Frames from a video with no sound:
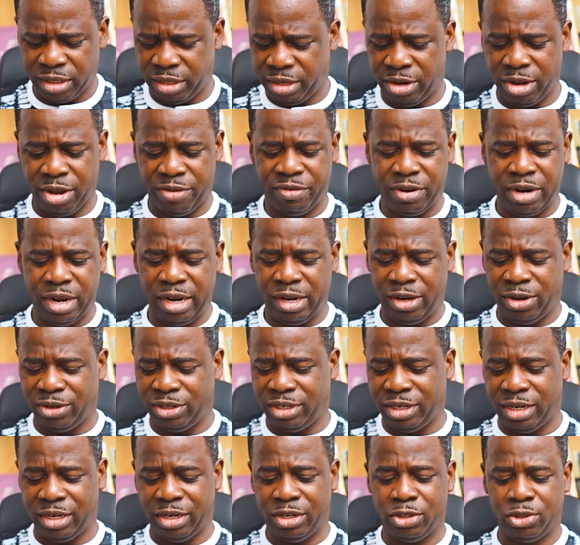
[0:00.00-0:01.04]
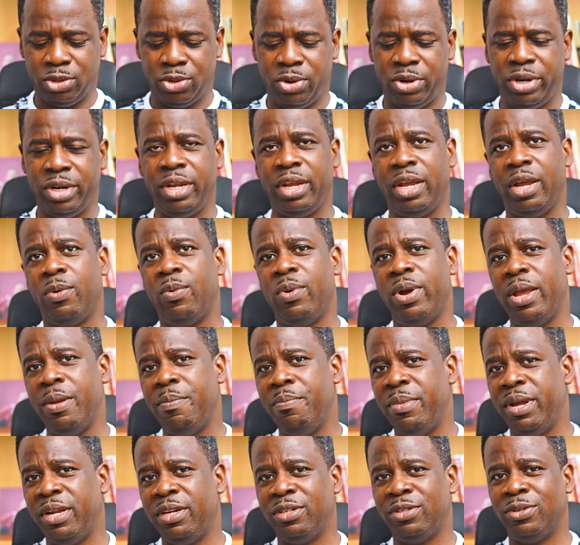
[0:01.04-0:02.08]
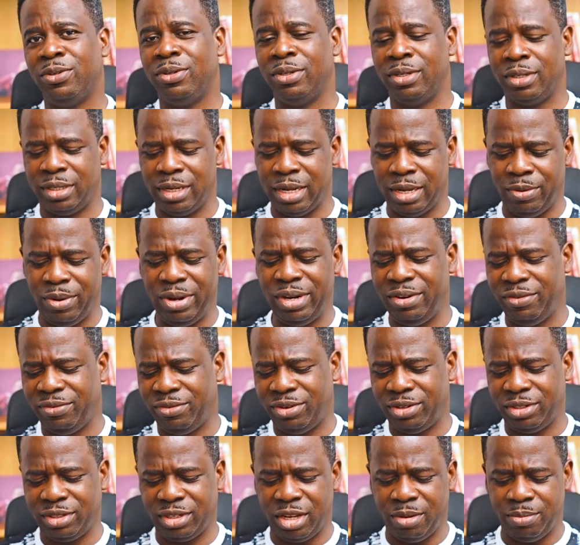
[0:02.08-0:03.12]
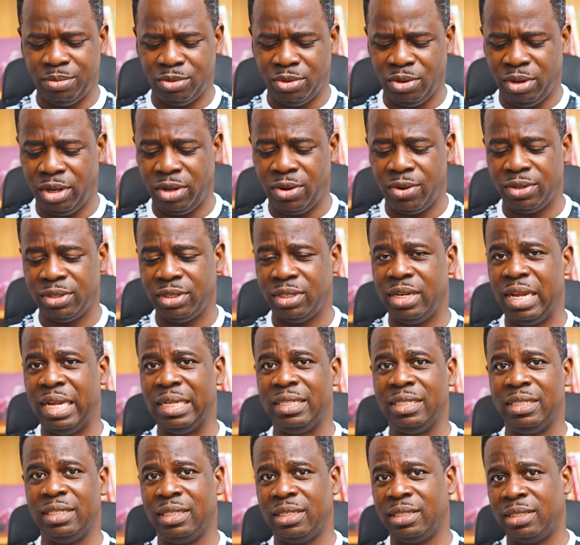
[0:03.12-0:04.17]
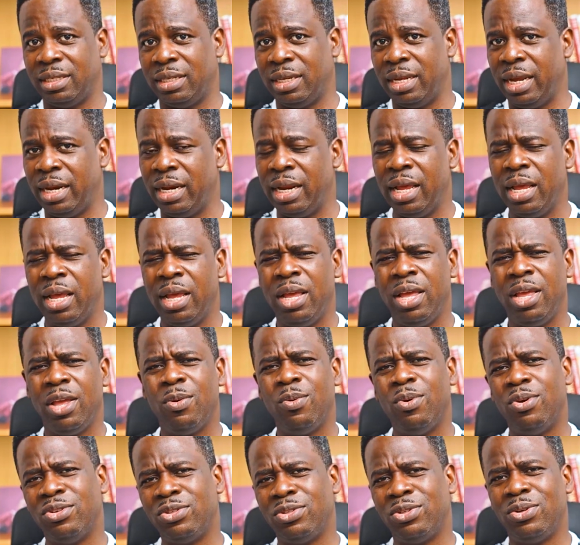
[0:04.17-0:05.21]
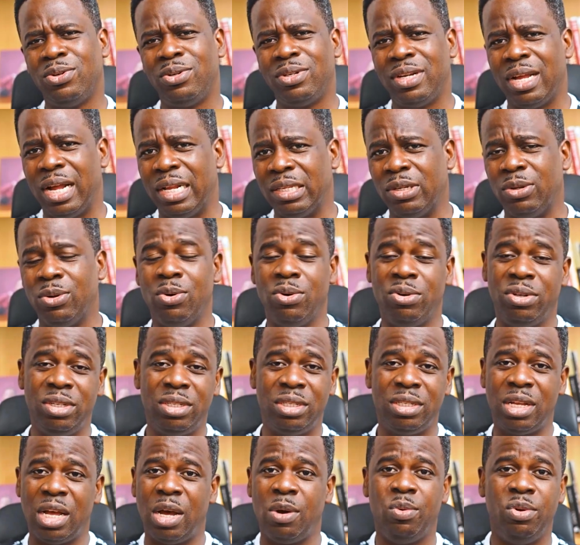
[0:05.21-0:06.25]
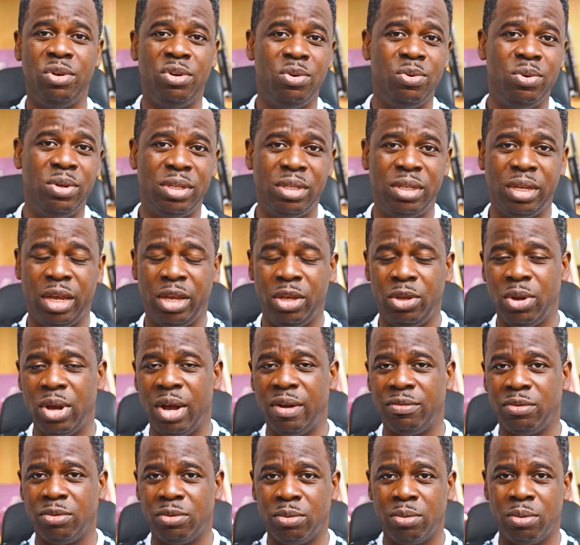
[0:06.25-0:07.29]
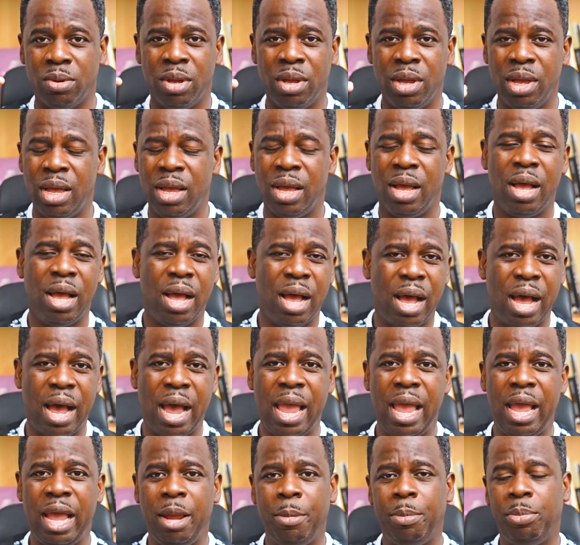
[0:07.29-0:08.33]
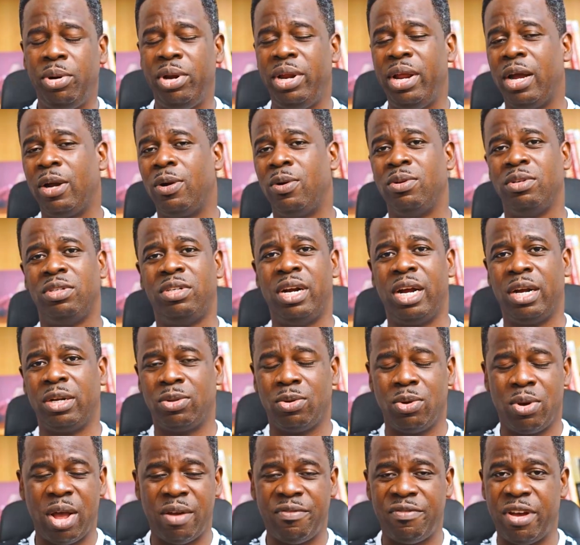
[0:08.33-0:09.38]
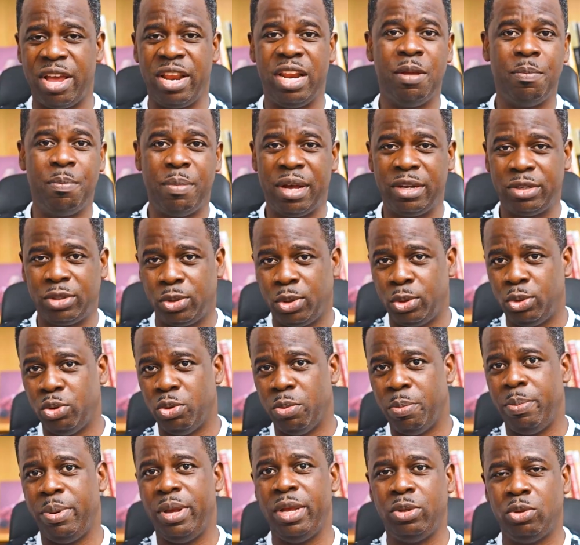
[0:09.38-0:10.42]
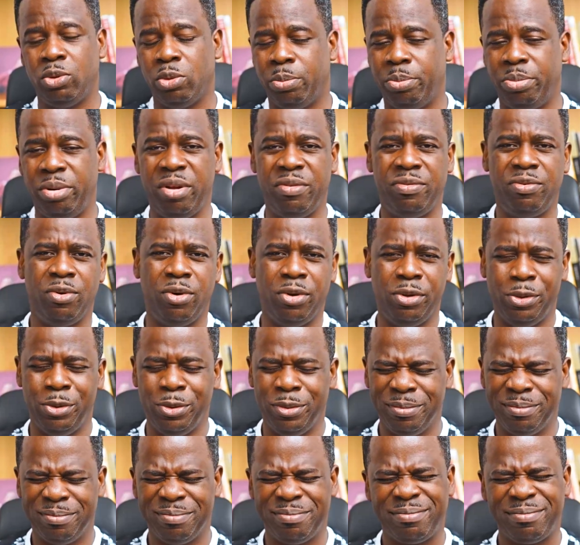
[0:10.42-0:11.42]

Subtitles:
And our father Lord shared a story here where he mentioned that when he first came to Lagos in 1969, he was told that, oh, this is how we do it here. You have to hire a prayer contractor, find a pastor you pay to pray for you.